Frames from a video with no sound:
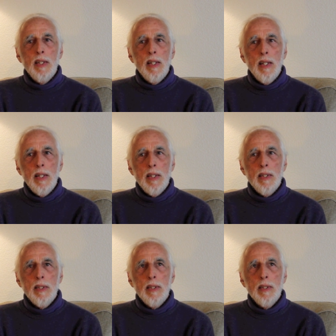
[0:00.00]

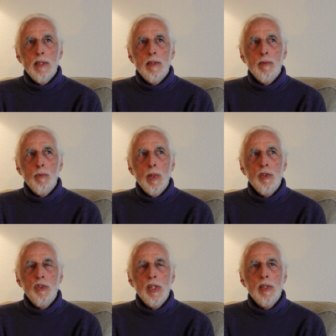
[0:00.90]
And when
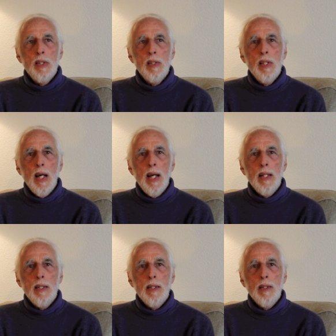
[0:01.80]
she did
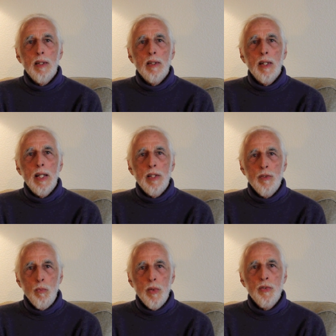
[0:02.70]
that, and
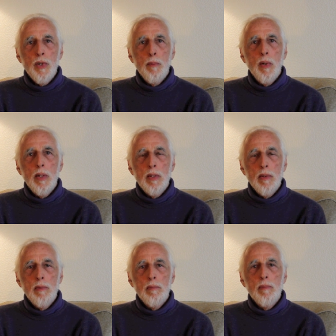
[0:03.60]
with
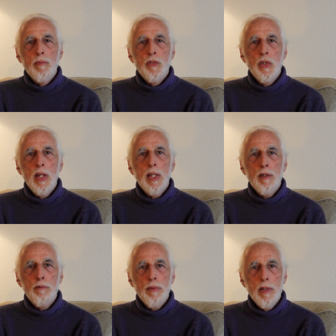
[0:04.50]
someone sitting
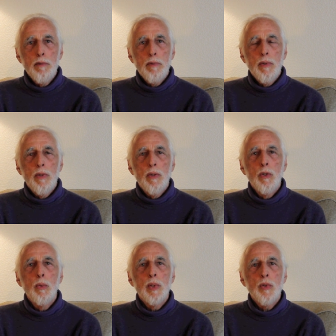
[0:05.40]
in front of her
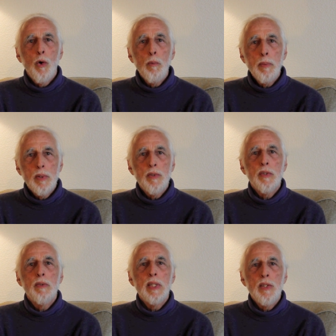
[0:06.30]
who was open
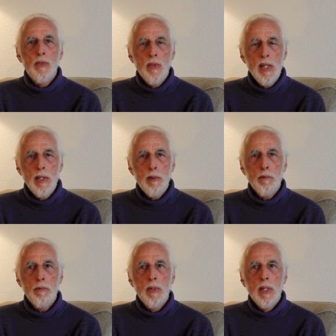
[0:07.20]
to
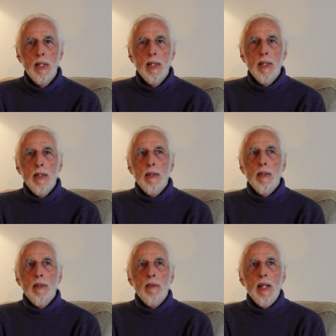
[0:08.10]
receive,
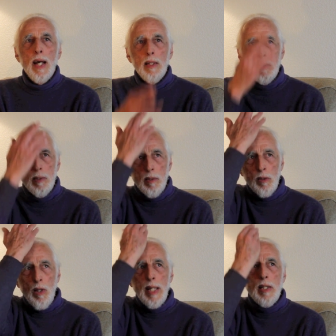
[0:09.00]
that
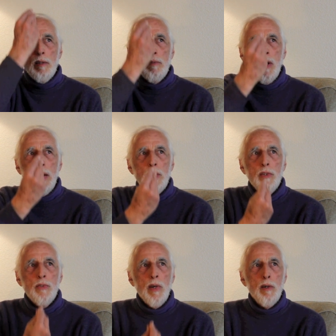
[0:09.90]
light of the higher
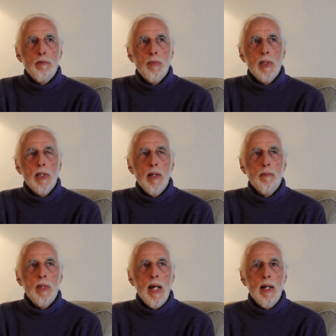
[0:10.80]
self would
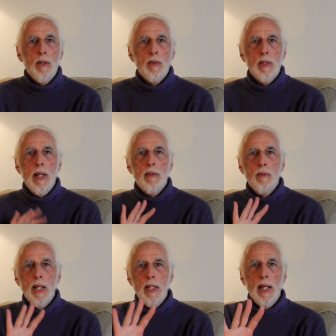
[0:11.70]
come down and
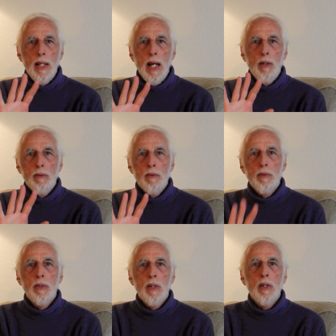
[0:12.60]
radiate out
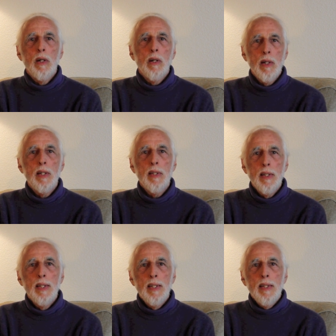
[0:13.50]
through her heart,
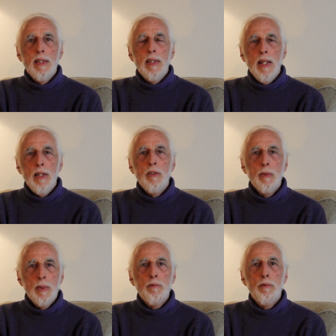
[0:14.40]
and you
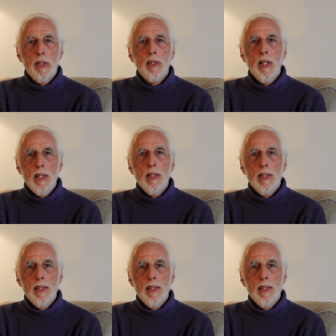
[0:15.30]
would feel it.